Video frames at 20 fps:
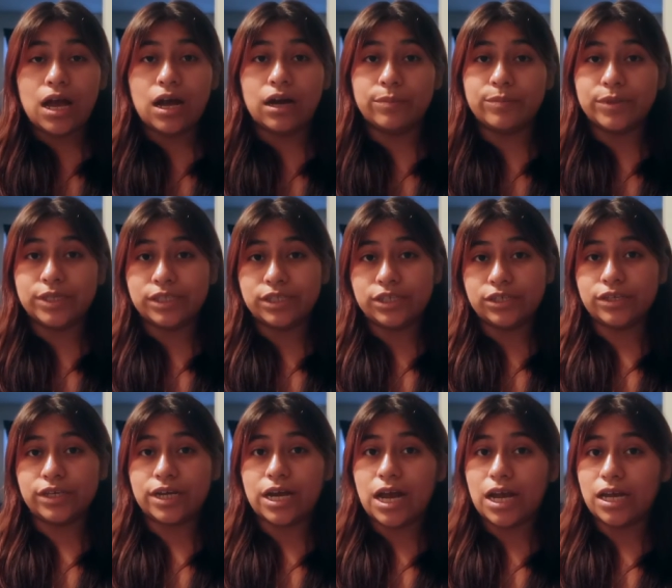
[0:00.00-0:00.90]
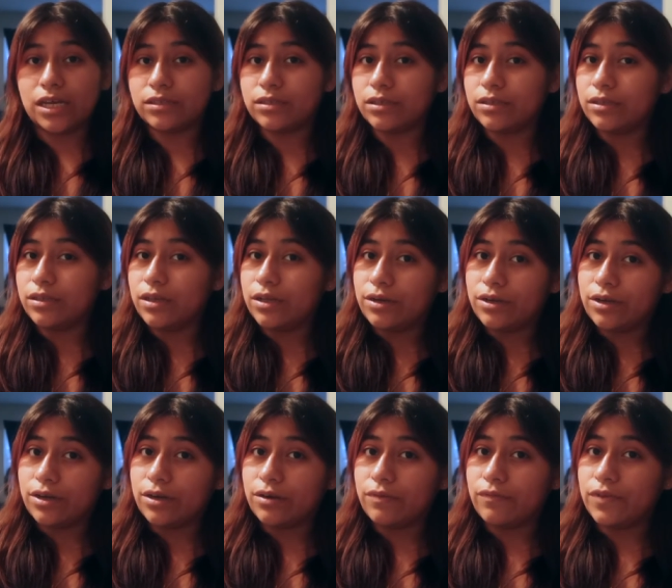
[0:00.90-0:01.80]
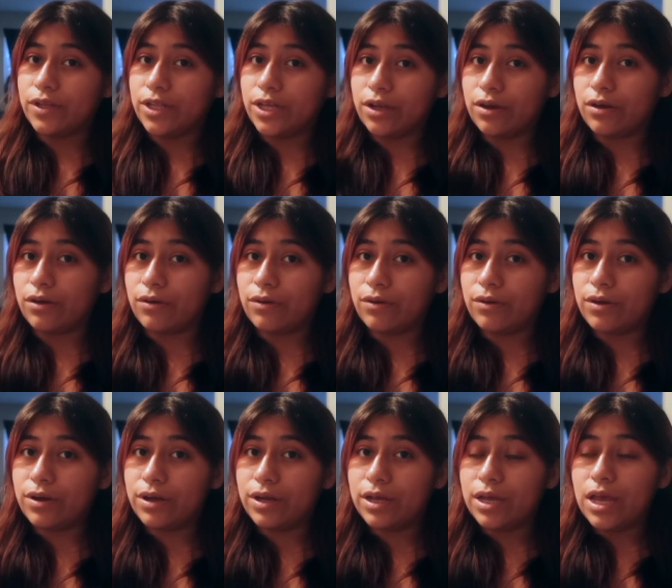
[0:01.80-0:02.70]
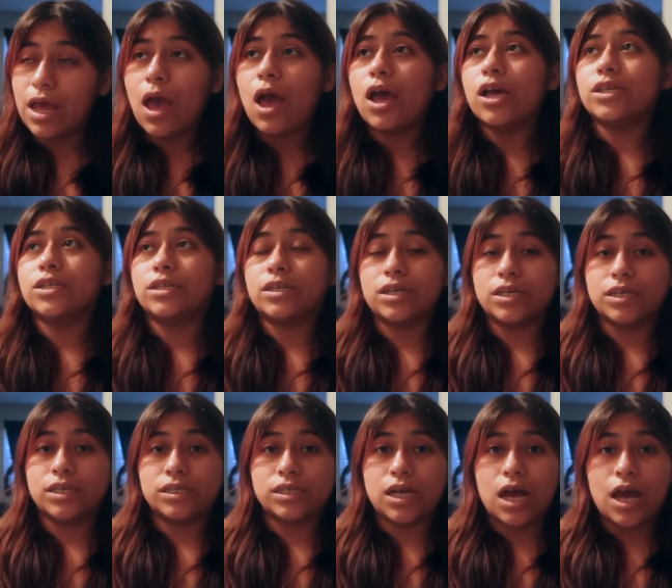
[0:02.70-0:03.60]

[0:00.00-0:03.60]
I'll be seeing you guys in another video because